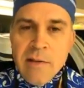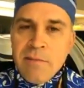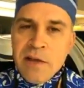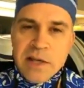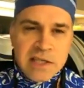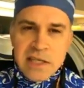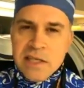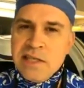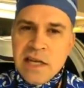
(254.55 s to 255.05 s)

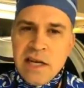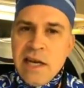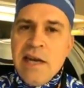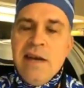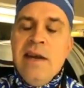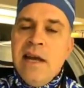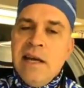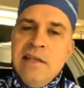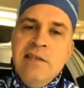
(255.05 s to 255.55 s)
This is an
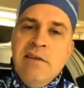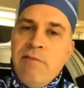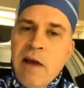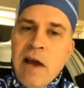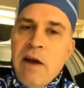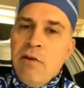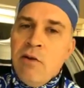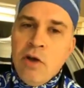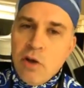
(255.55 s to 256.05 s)
index of
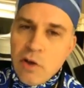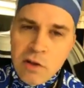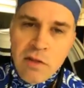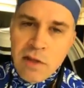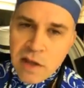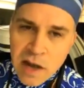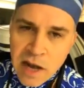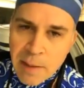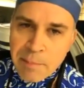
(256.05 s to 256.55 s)
how good
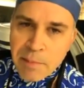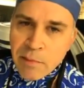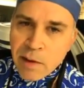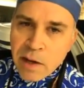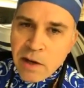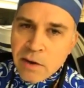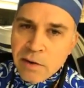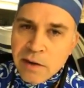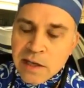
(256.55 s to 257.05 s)
the
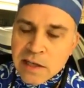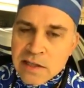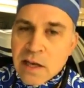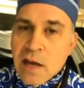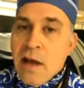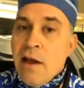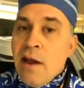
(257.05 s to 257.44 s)
operator is.